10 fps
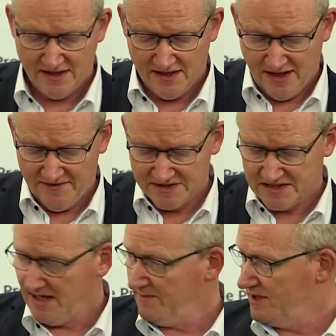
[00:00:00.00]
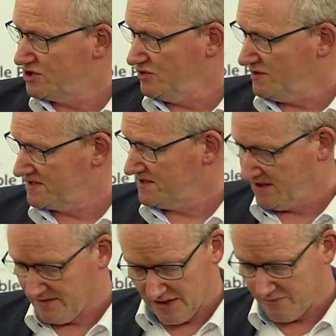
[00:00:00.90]
And this clamp ensures
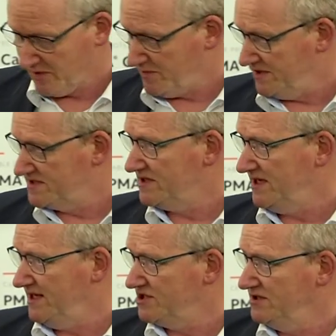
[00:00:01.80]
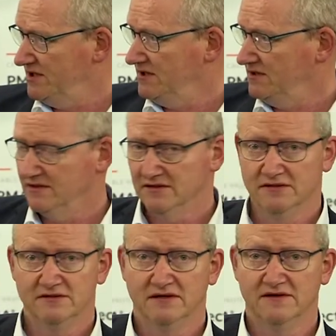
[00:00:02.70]
a proper installation here
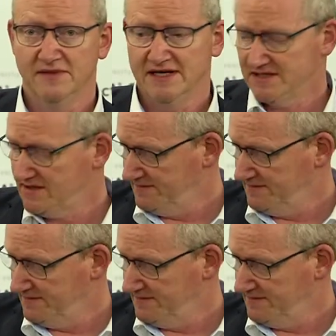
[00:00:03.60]
on the mast.